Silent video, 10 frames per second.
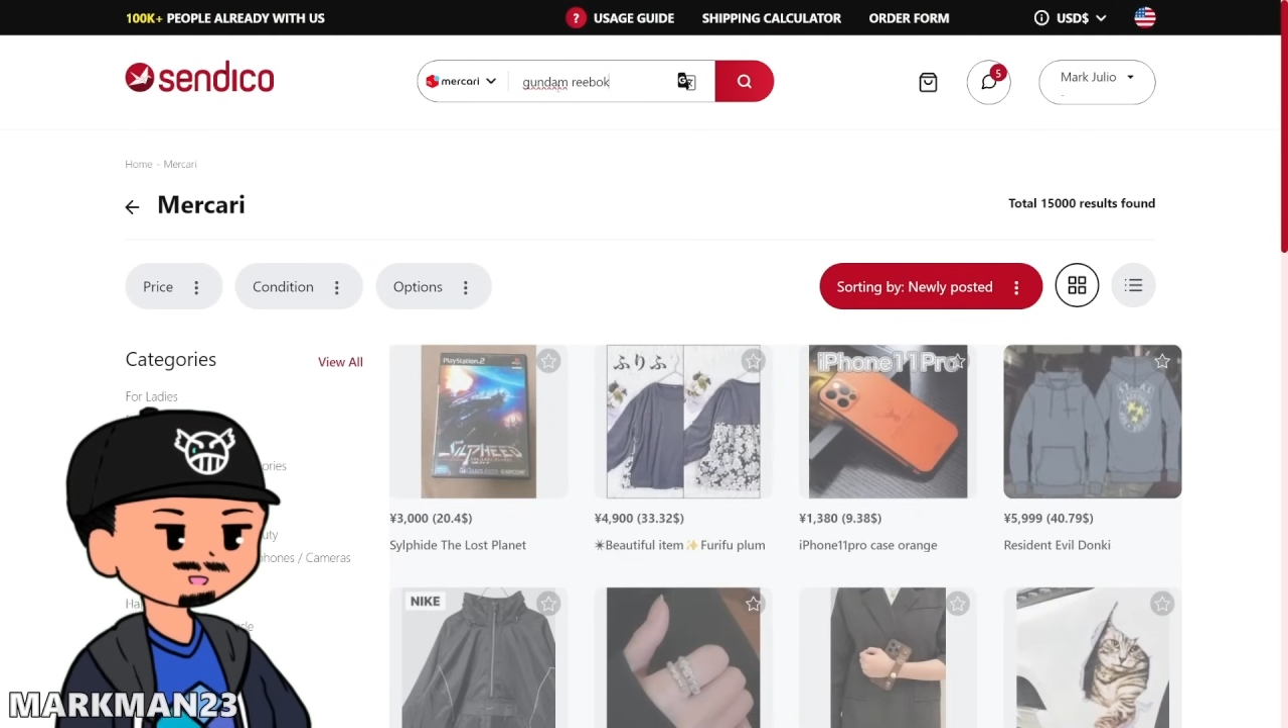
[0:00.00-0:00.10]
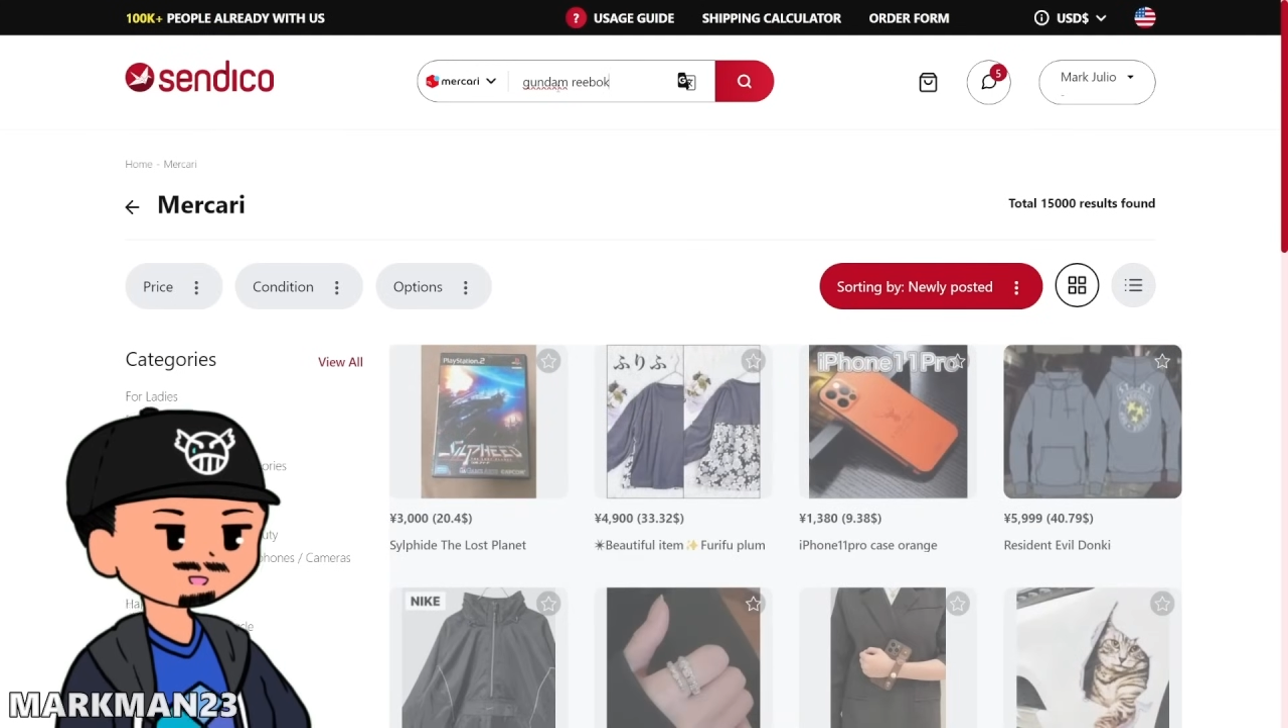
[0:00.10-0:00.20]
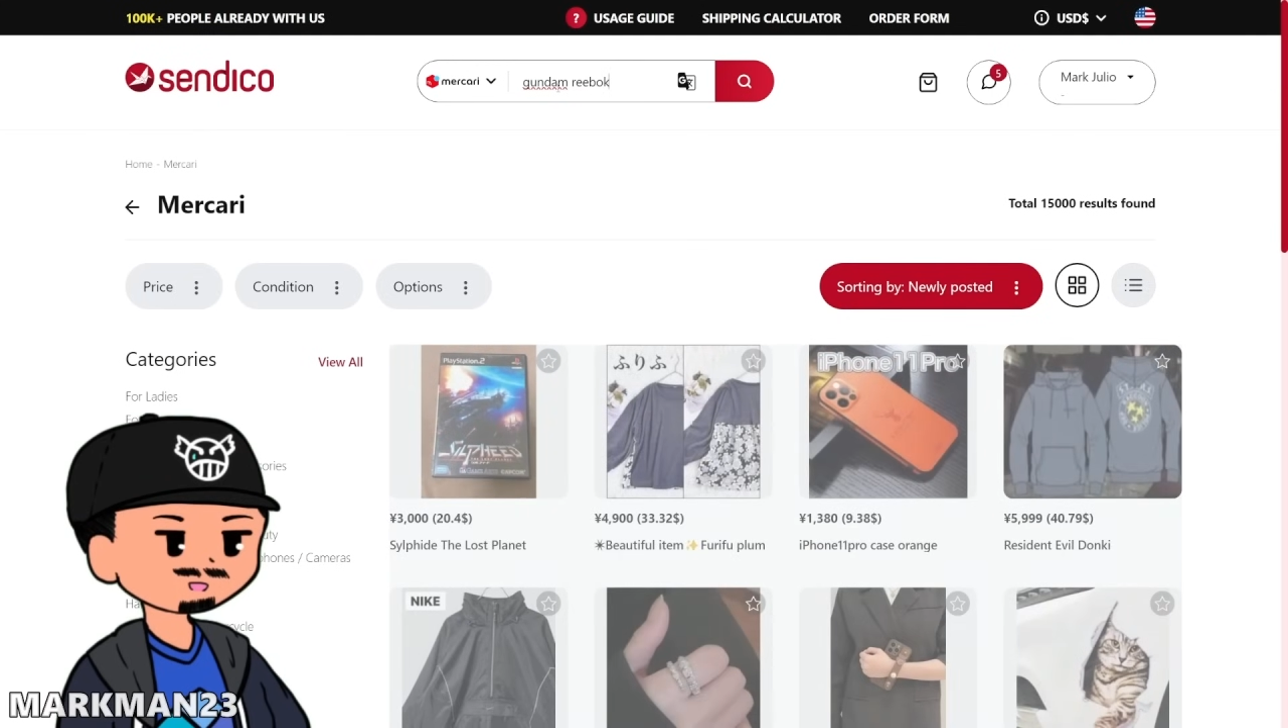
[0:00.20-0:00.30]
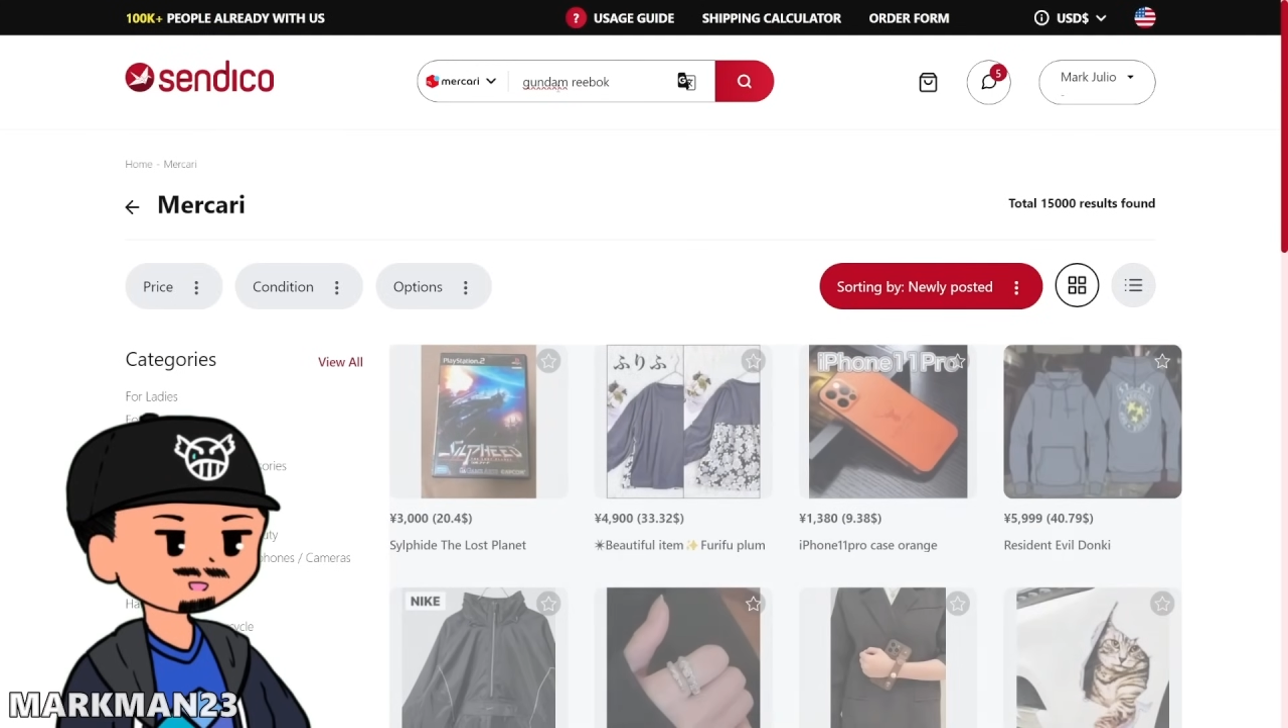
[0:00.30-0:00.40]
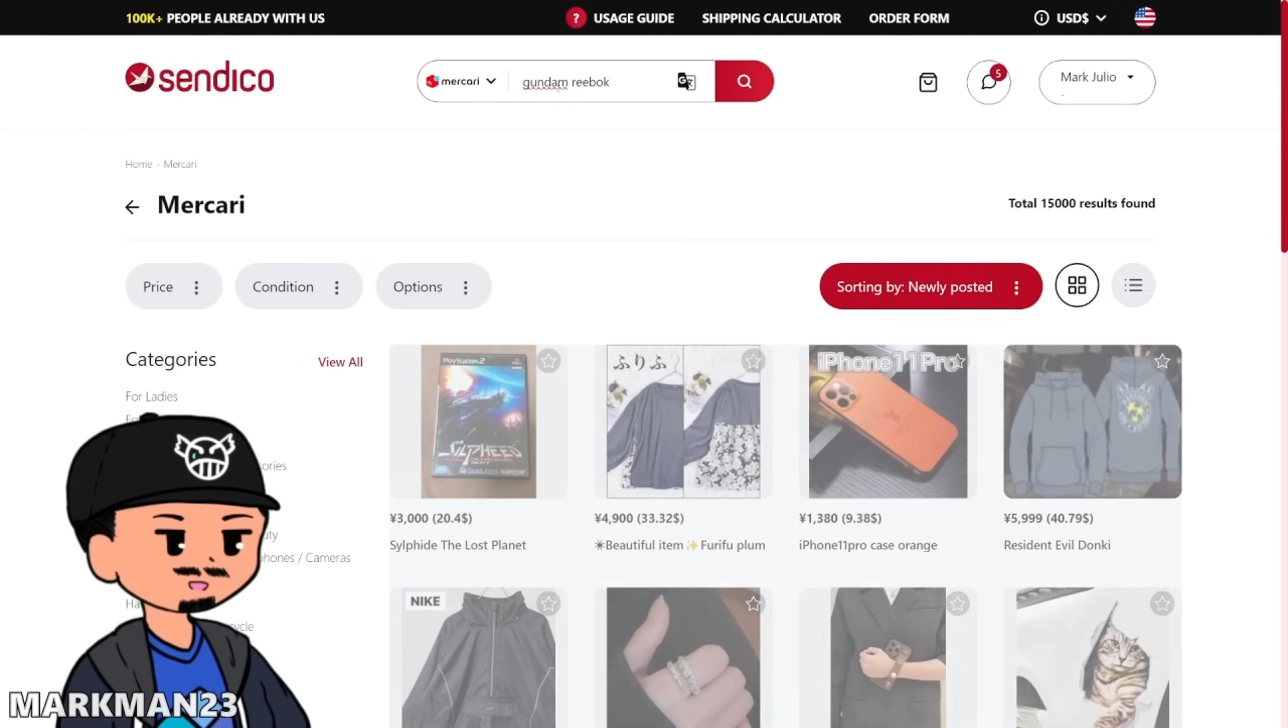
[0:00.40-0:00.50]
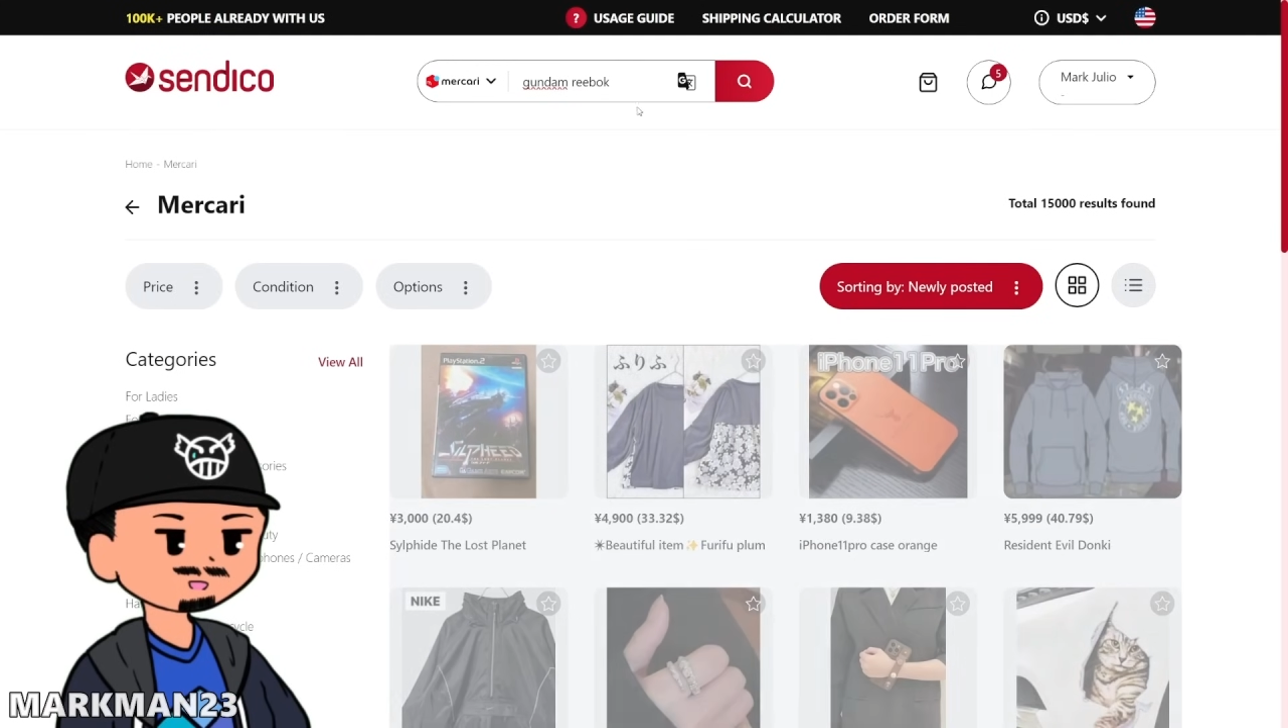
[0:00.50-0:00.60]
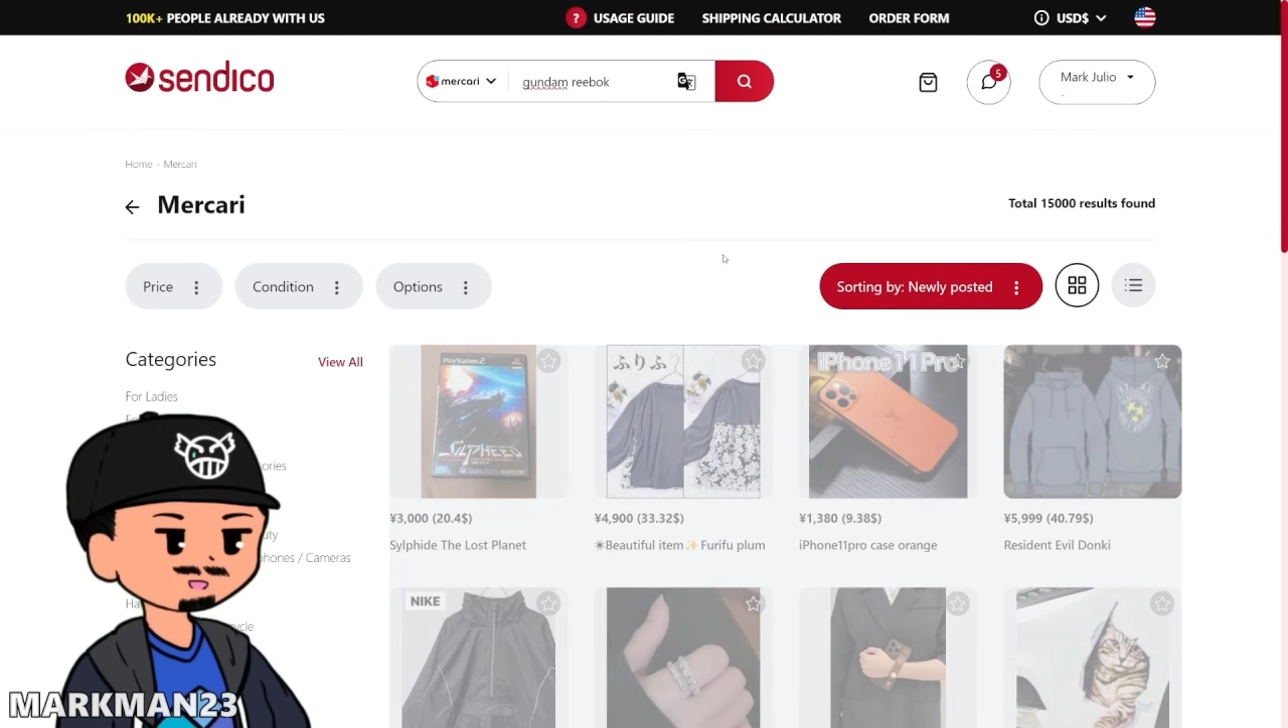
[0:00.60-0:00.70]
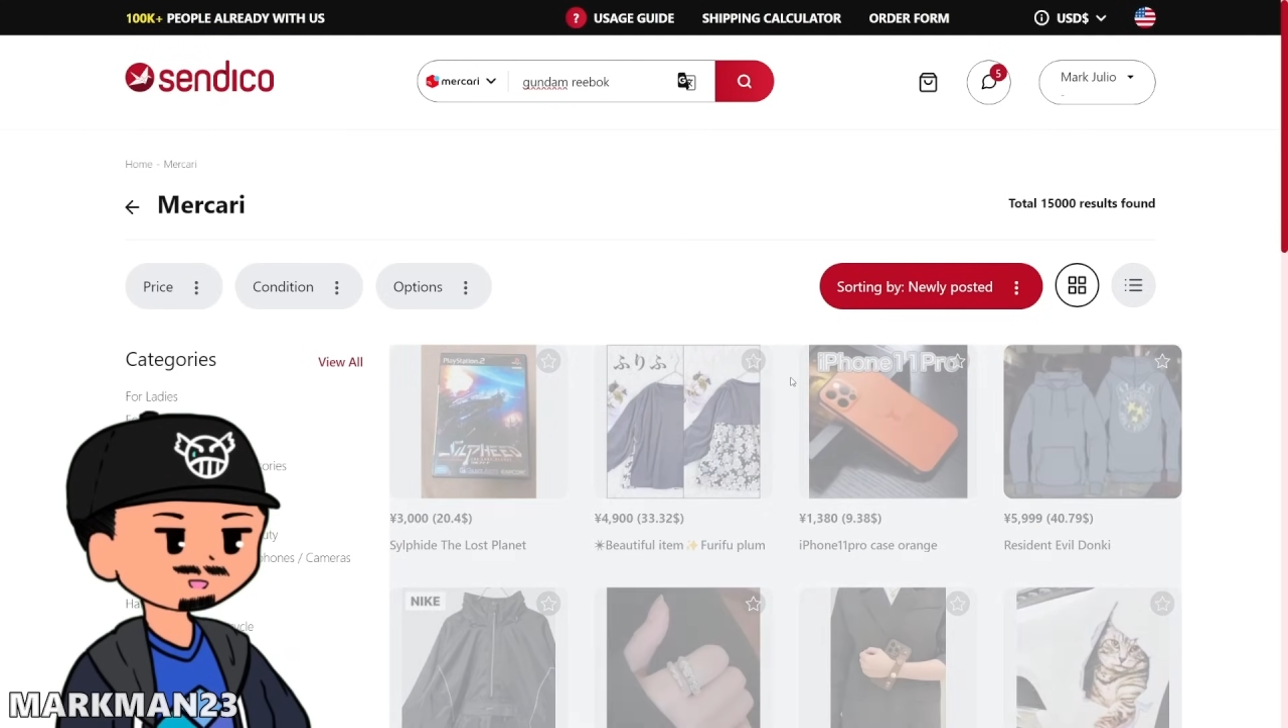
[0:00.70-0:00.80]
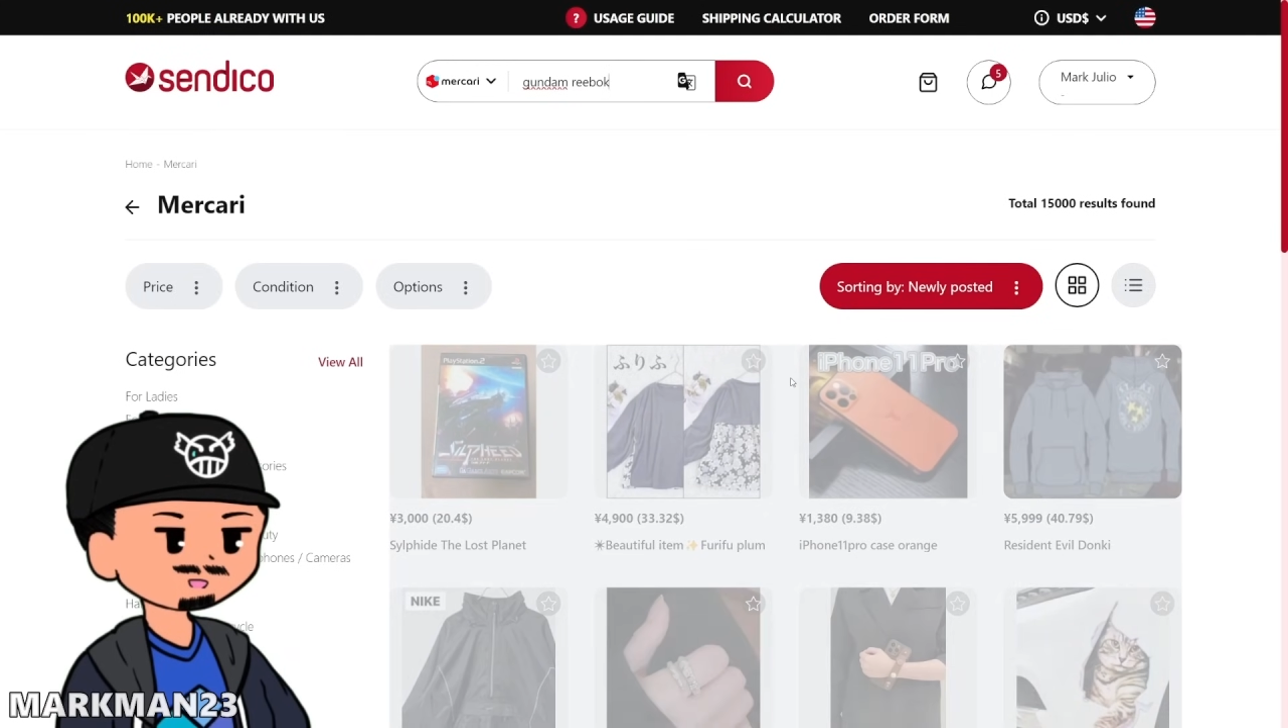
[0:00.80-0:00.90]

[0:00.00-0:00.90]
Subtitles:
popular Japanese